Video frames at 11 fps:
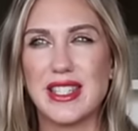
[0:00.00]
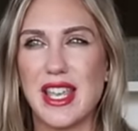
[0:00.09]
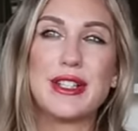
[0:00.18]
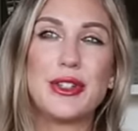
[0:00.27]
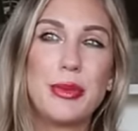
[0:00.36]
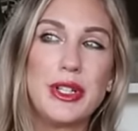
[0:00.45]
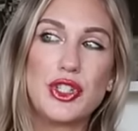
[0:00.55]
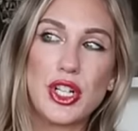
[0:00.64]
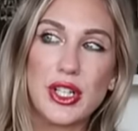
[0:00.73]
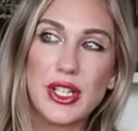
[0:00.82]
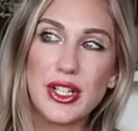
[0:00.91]
If it's a little bit
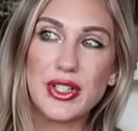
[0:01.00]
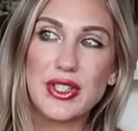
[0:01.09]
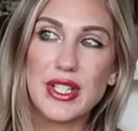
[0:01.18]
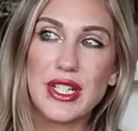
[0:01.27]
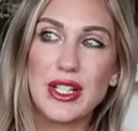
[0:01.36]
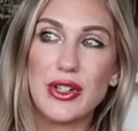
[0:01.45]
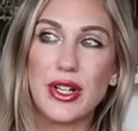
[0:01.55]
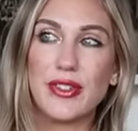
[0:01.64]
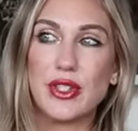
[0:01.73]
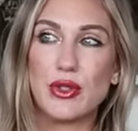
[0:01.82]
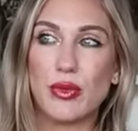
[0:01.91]
chillier still, or
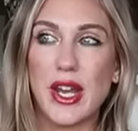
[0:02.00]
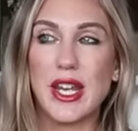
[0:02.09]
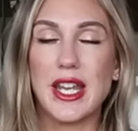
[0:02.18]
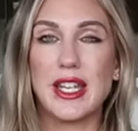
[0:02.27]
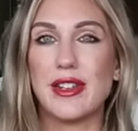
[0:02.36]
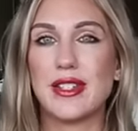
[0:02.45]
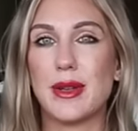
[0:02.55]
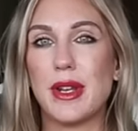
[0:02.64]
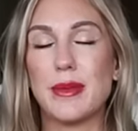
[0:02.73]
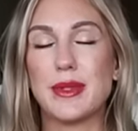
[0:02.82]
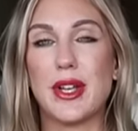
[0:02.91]
if it's raining, eh,
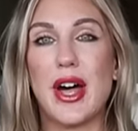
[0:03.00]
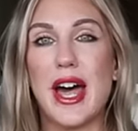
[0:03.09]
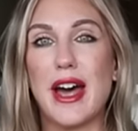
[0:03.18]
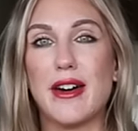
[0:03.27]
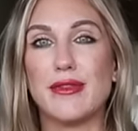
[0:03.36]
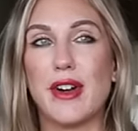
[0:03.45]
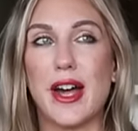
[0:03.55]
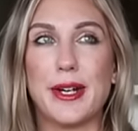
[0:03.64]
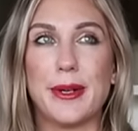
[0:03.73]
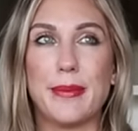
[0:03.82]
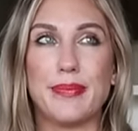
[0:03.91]
sometimes I'll have,
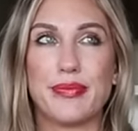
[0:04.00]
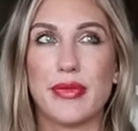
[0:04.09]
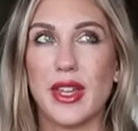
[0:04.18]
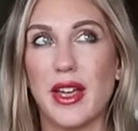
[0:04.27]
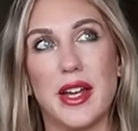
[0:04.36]
um,